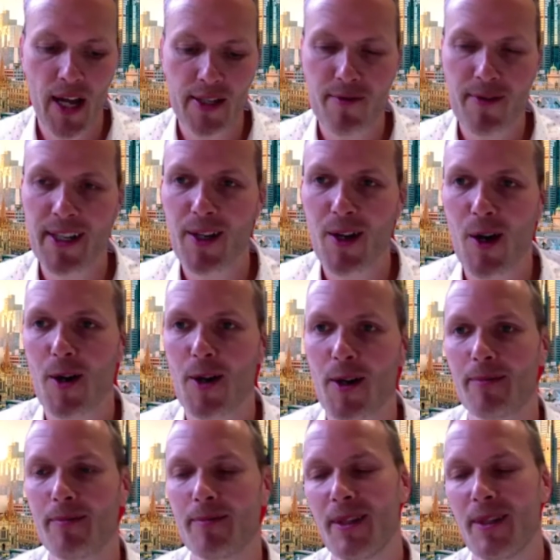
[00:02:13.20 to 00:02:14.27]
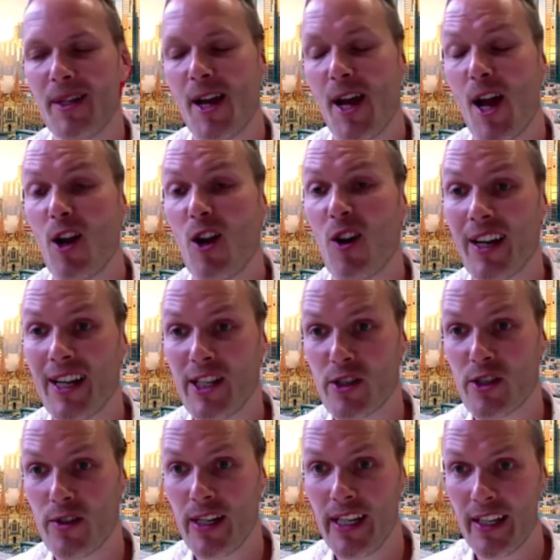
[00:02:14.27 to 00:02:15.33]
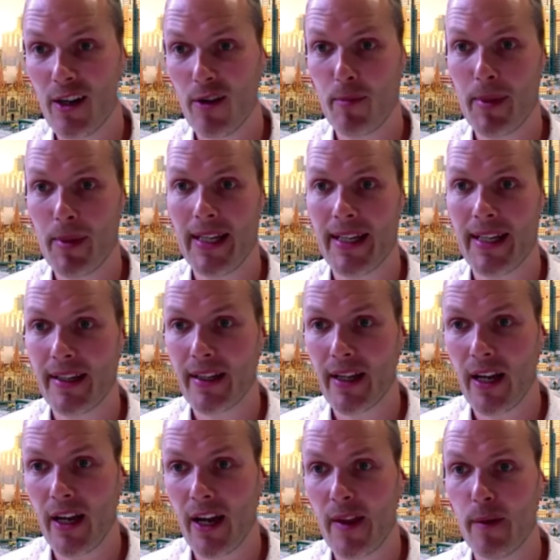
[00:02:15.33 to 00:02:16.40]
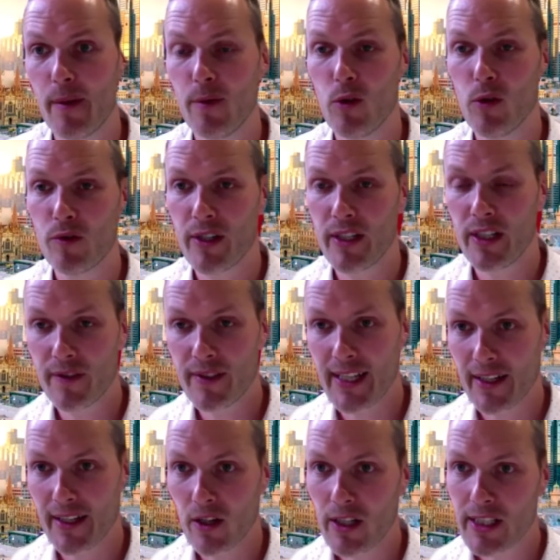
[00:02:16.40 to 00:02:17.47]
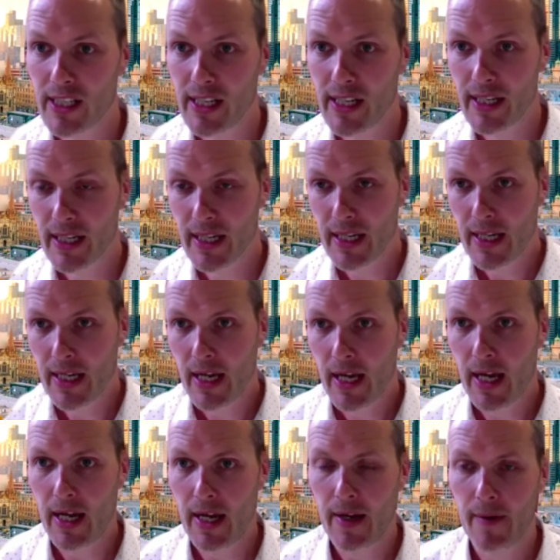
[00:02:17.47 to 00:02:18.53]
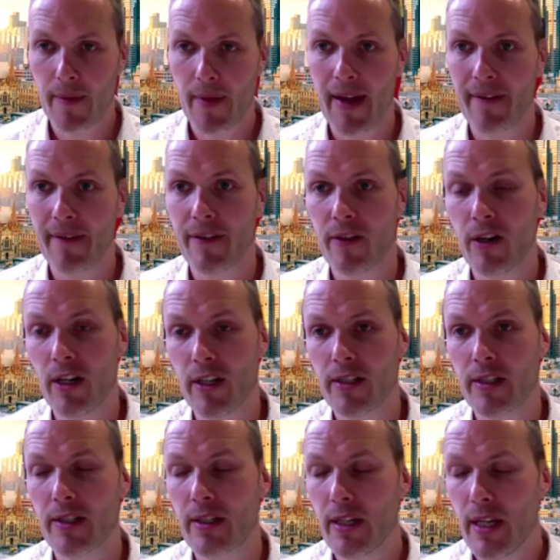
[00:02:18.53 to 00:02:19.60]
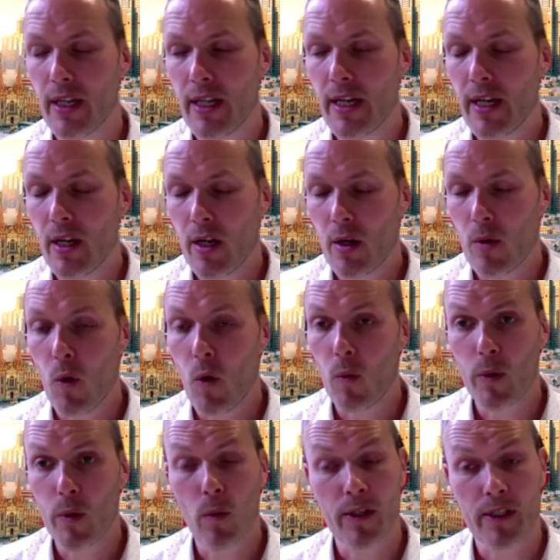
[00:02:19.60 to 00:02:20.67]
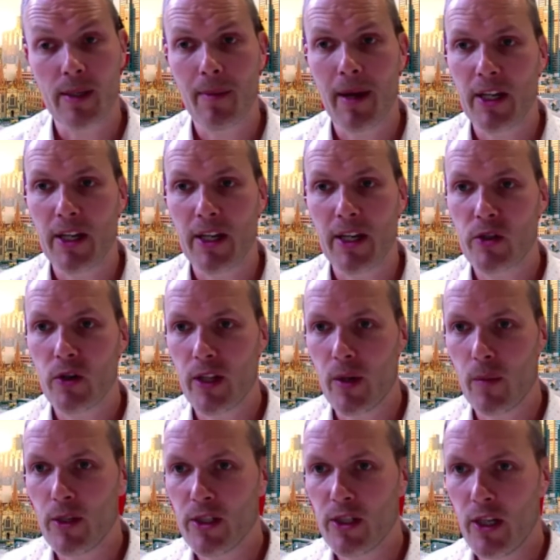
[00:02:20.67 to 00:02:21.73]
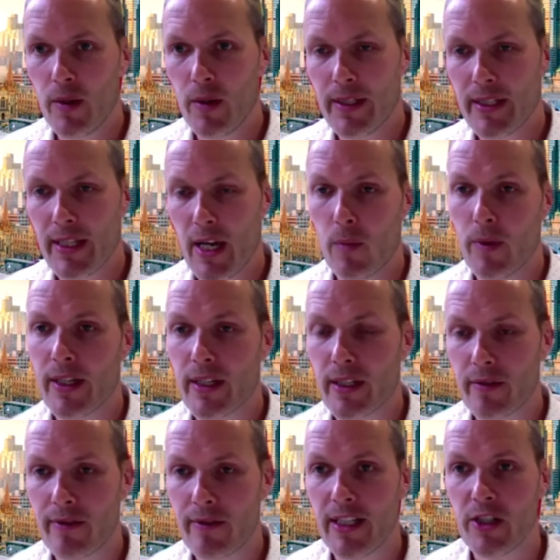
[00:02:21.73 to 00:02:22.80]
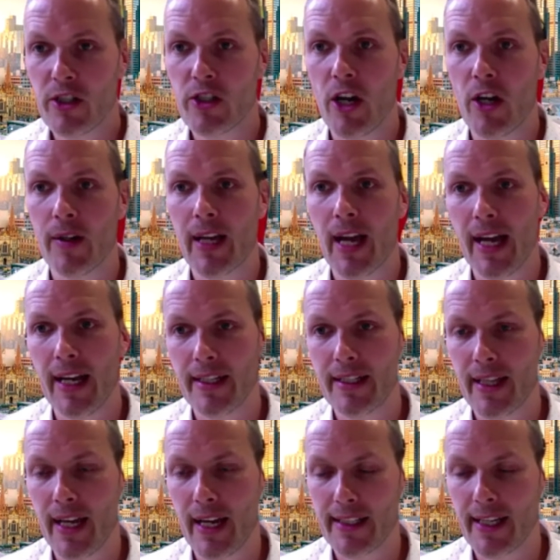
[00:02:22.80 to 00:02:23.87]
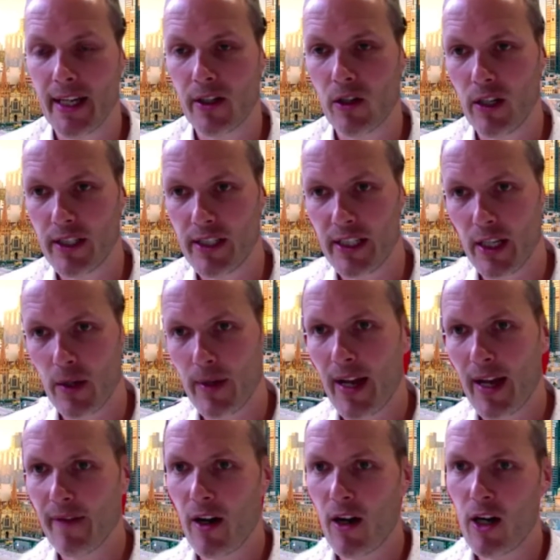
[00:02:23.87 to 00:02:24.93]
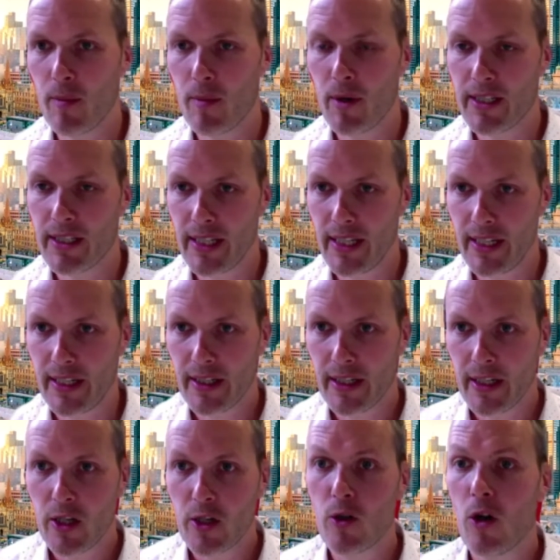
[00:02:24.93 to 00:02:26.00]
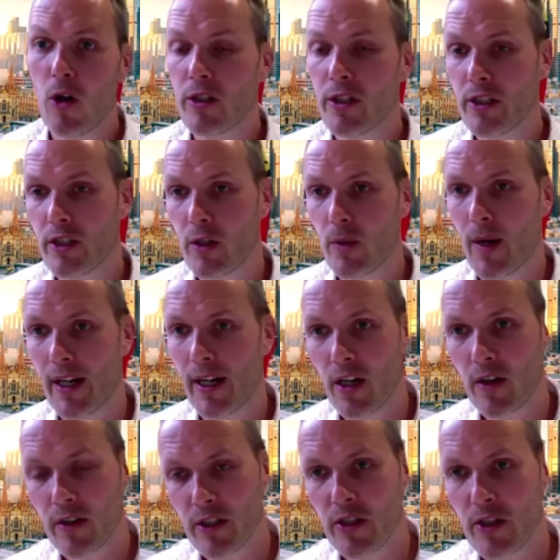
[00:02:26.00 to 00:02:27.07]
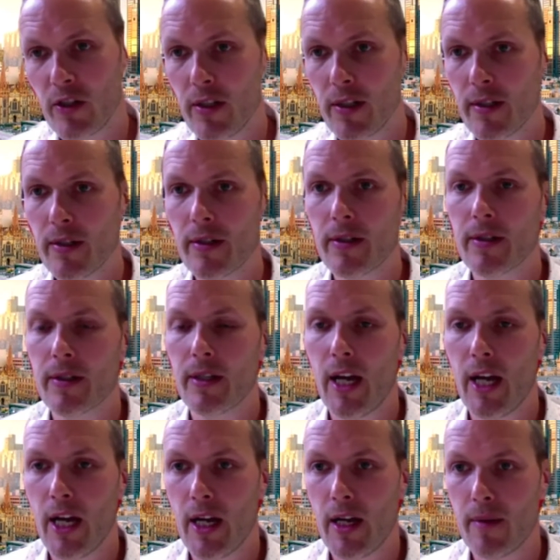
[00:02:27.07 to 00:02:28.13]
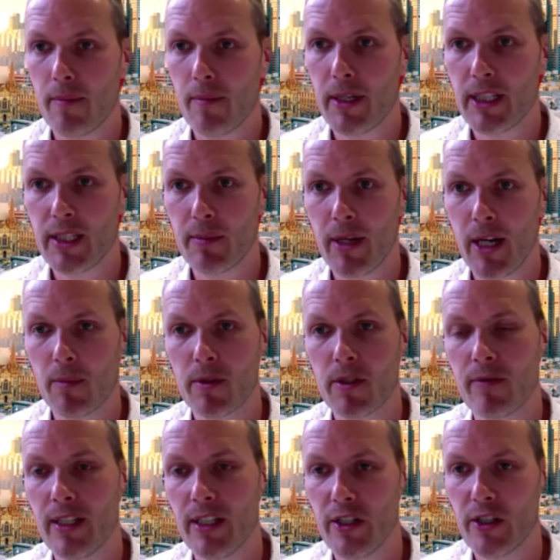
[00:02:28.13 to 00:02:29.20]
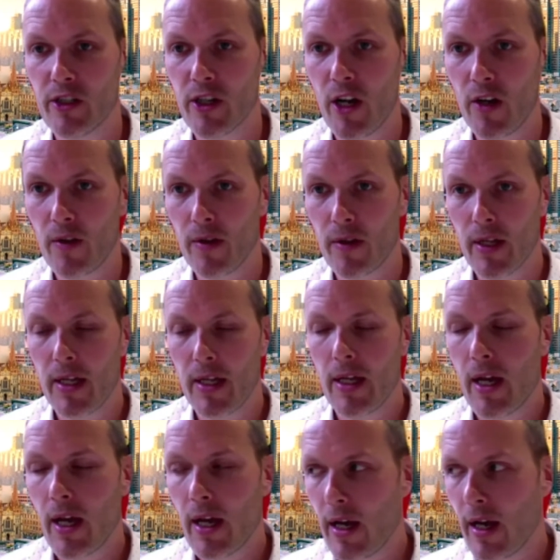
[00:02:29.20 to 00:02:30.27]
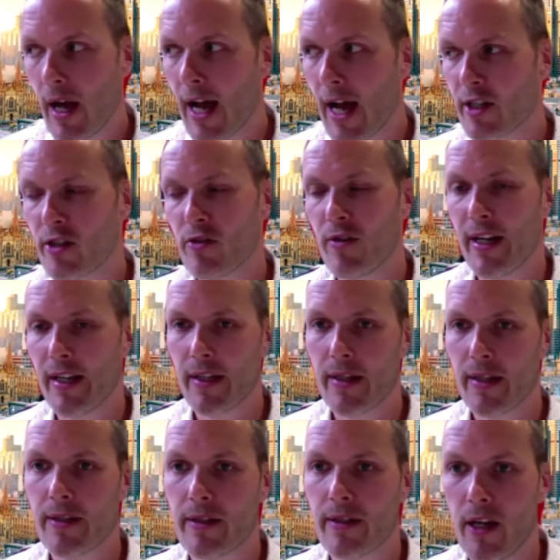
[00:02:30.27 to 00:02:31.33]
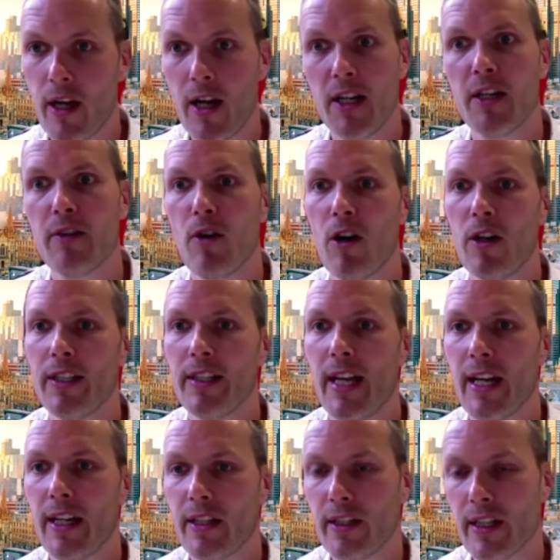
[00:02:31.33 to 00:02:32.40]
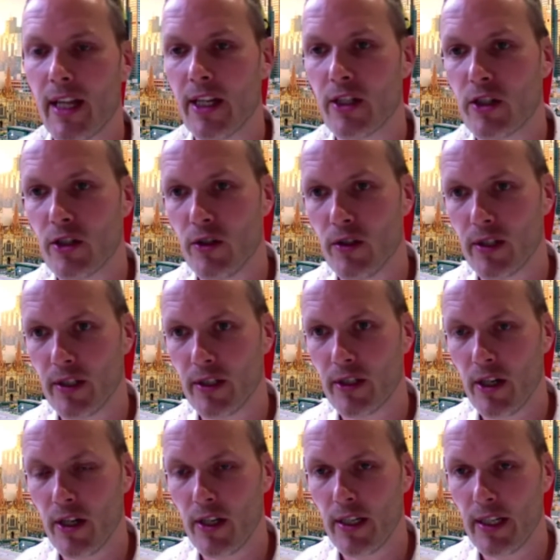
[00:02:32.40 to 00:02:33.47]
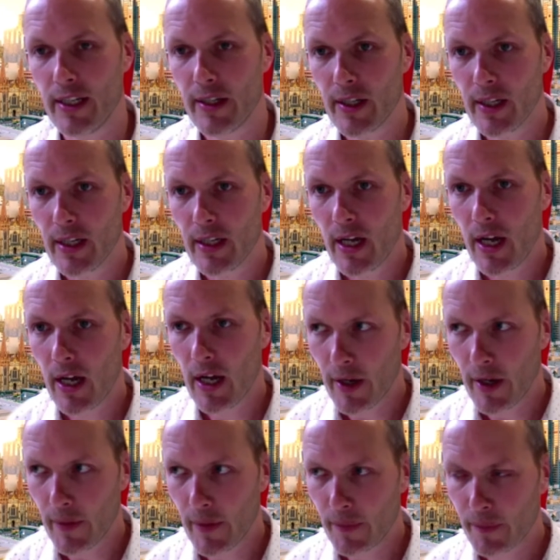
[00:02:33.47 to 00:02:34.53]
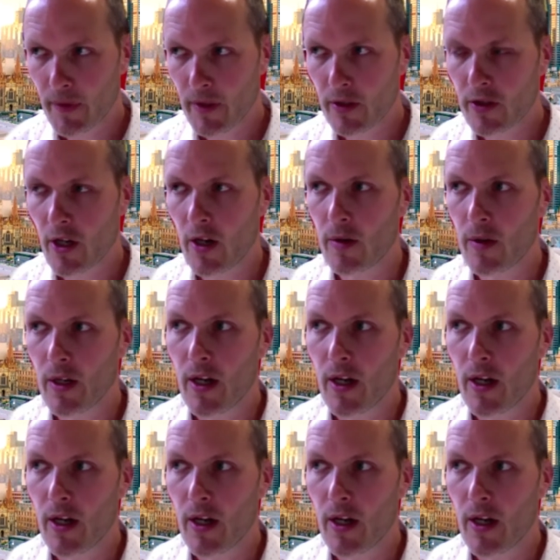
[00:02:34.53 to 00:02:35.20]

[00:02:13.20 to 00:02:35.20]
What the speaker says: a really long history of being at the forefront of technology, and for us, what we want to make sure that we do is that we can really showcase that technology that we have at RMIT, not just to our current students, but to be able to really show our strengths earlier on in that student journey. So